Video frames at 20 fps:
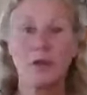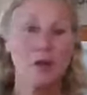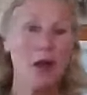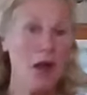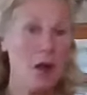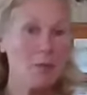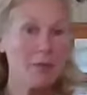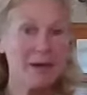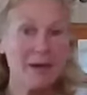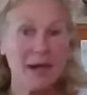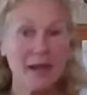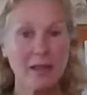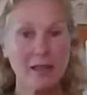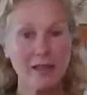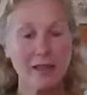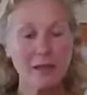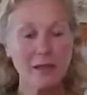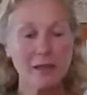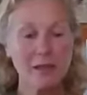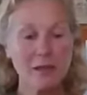
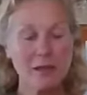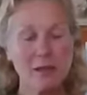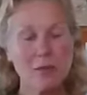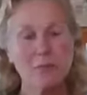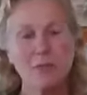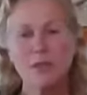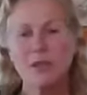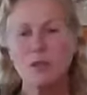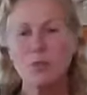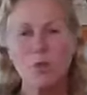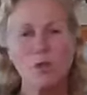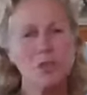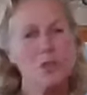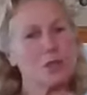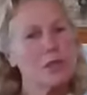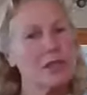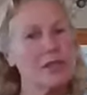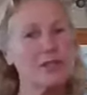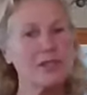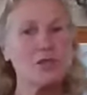commonality. But then once
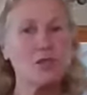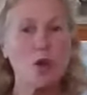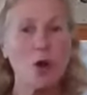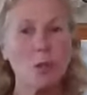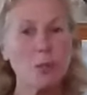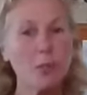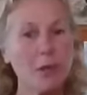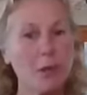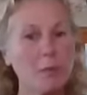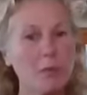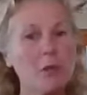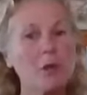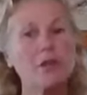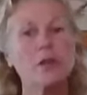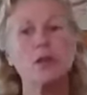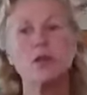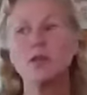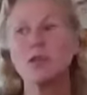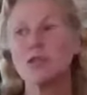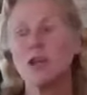you get to know people and
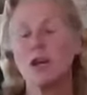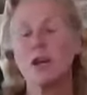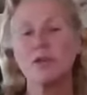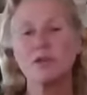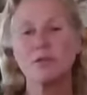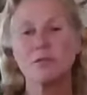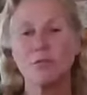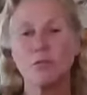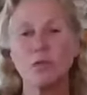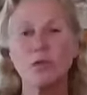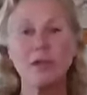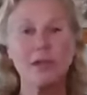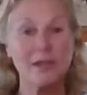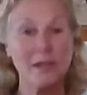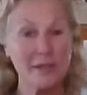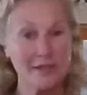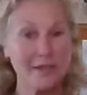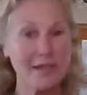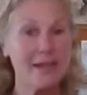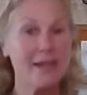you start
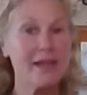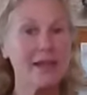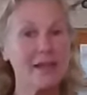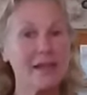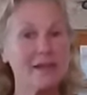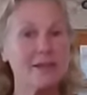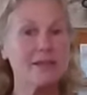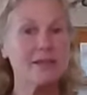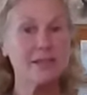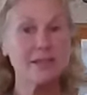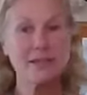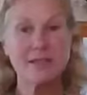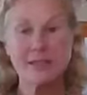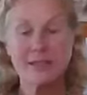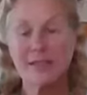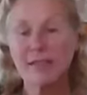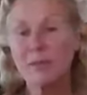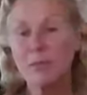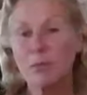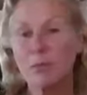really digging into
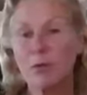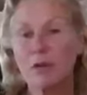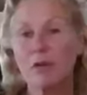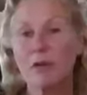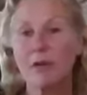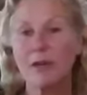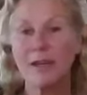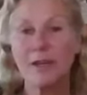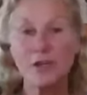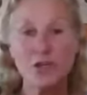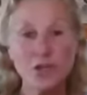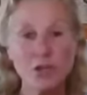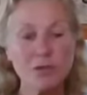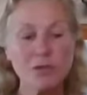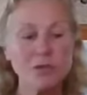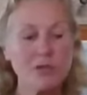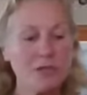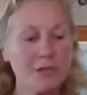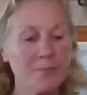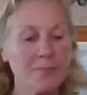deeper
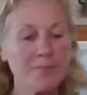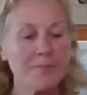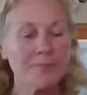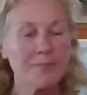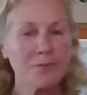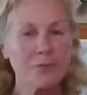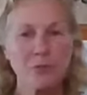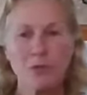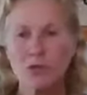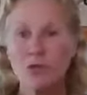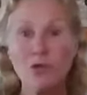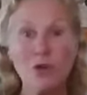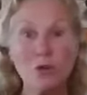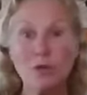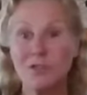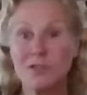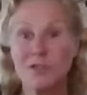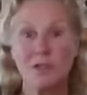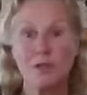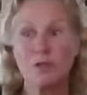issues, you
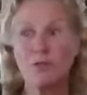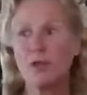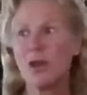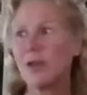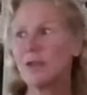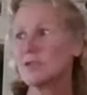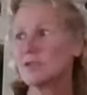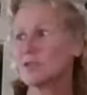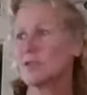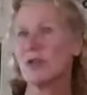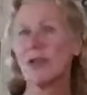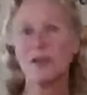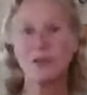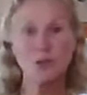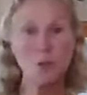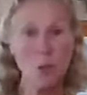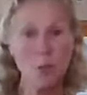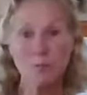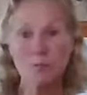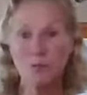notice that you guys are like
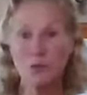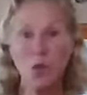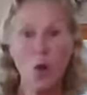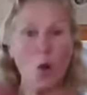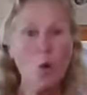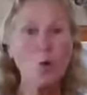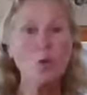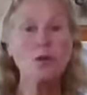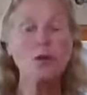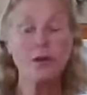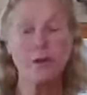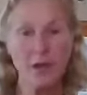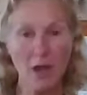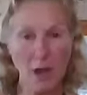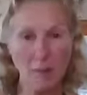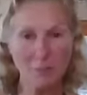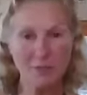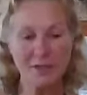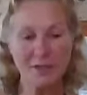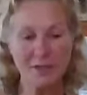totally
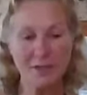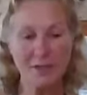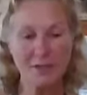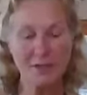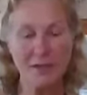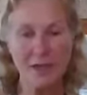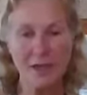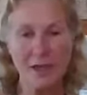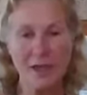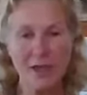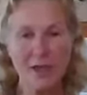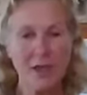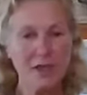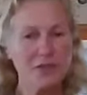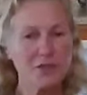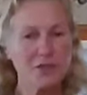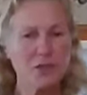opposite. And